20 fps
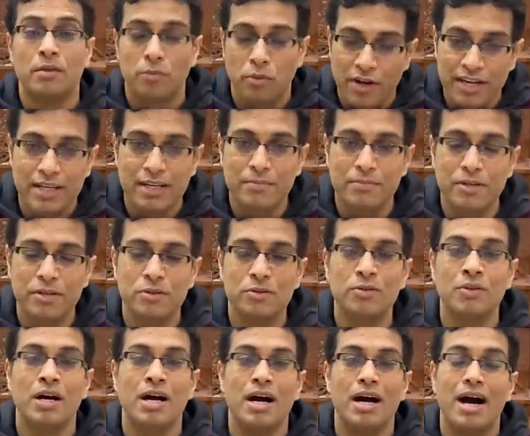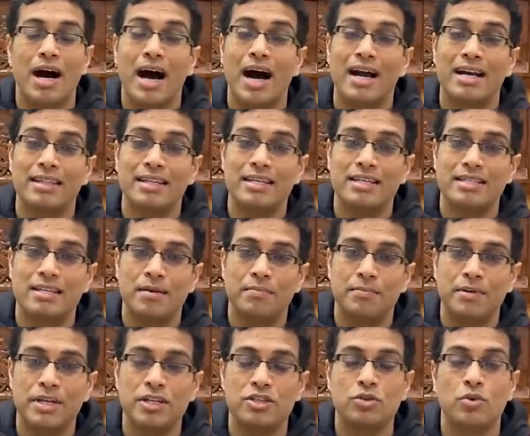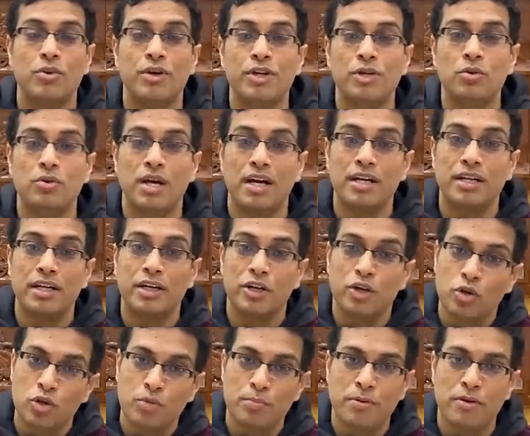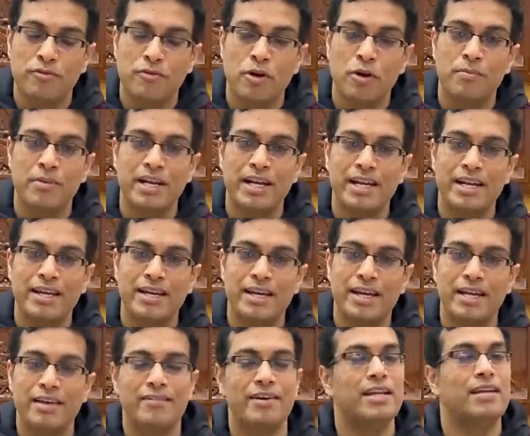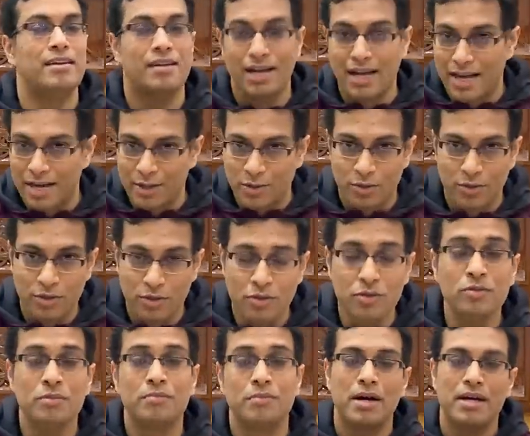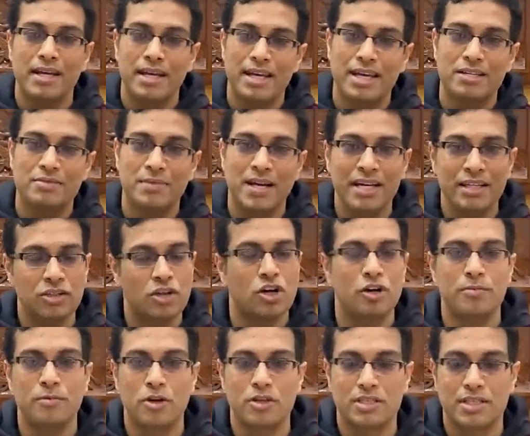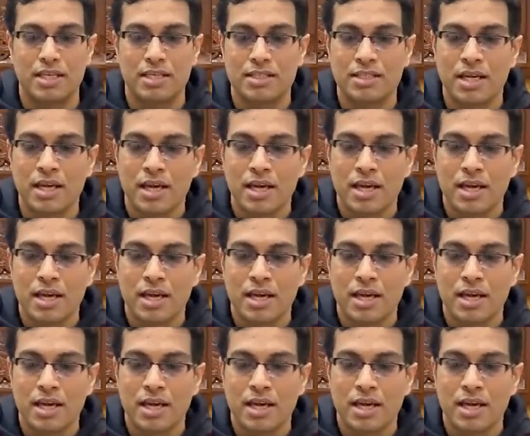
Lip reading: Point number two, are these companies going to continue to perform really, really well? I don't know. But here is my thought process.